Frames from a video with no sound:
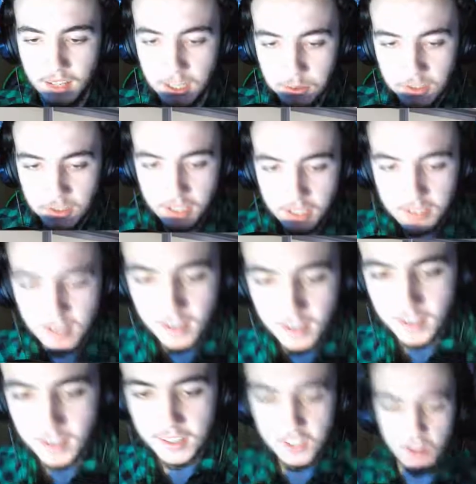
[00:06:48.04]
It was just
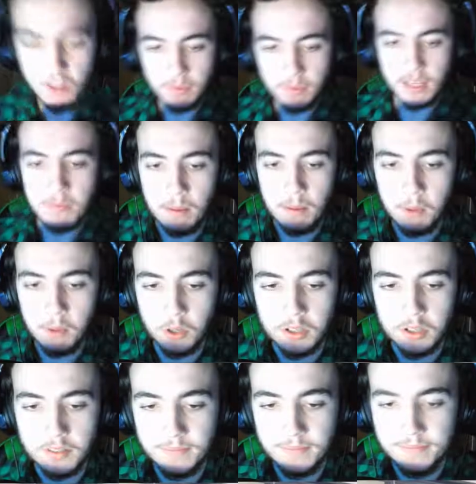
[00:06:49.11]
something in my
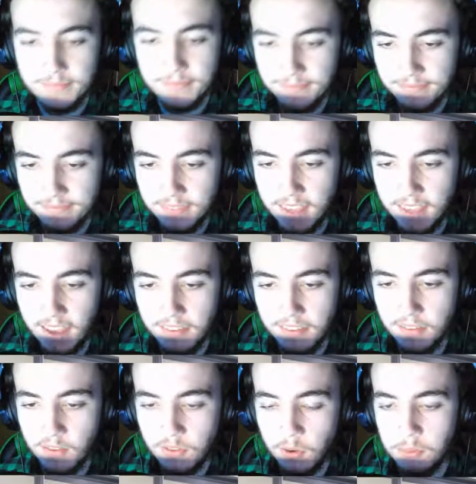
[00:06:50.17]
book.
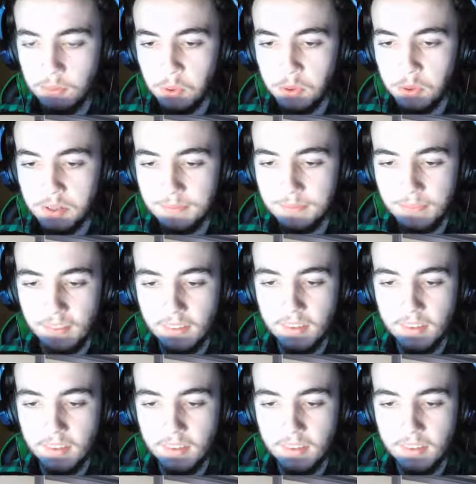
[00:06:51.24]
Yes, your book.